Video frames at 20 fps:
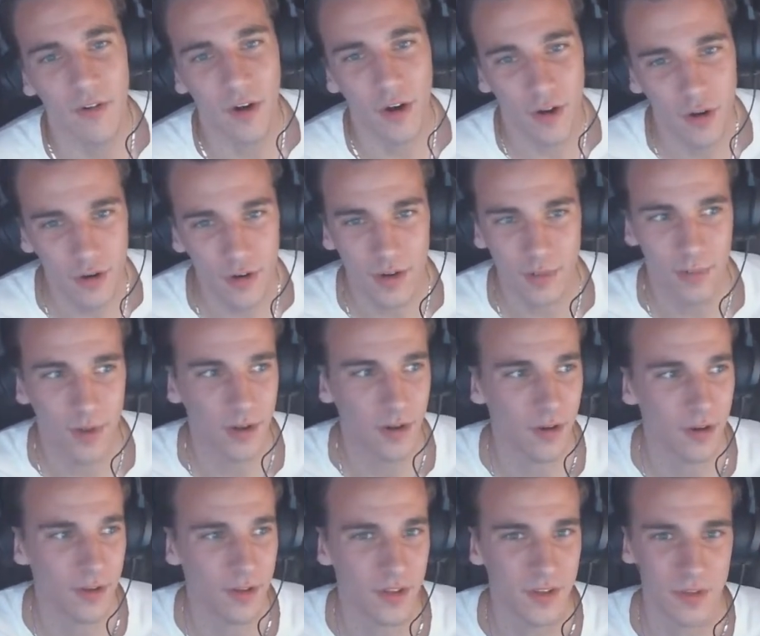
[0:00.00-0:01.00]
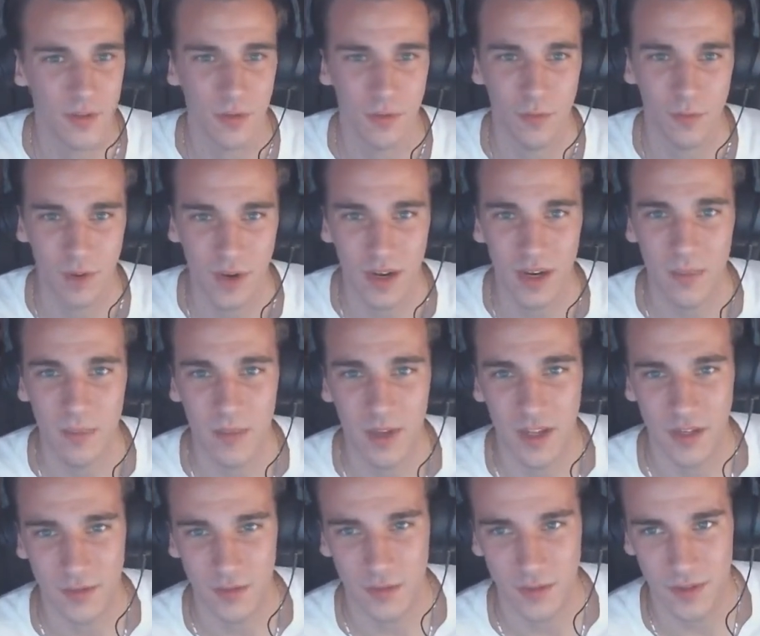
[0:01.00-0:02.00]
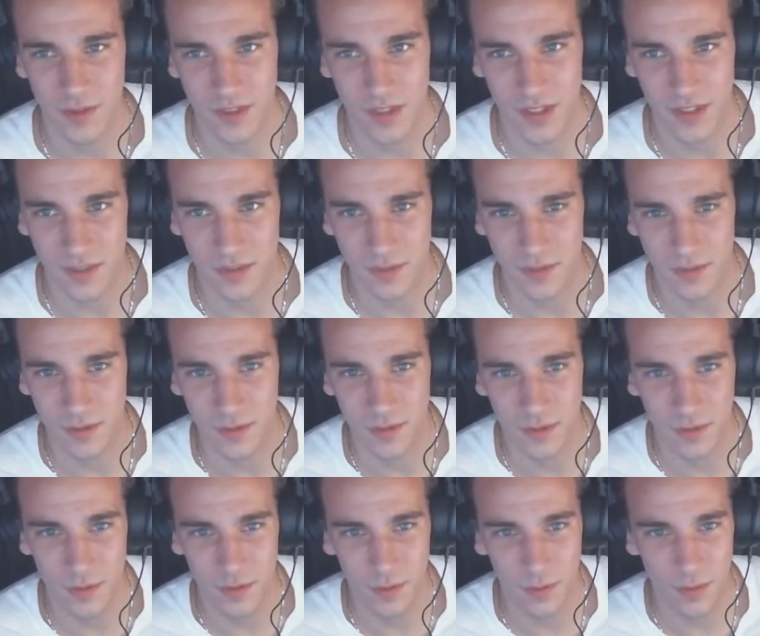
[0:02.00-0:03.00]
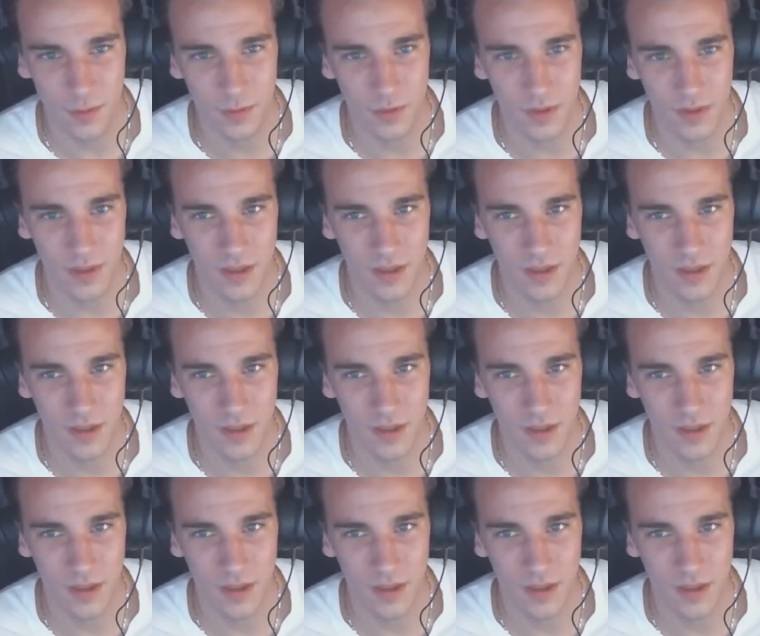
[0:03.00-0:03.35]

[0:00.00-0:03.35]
heard about all these random natural disasters. Good lord.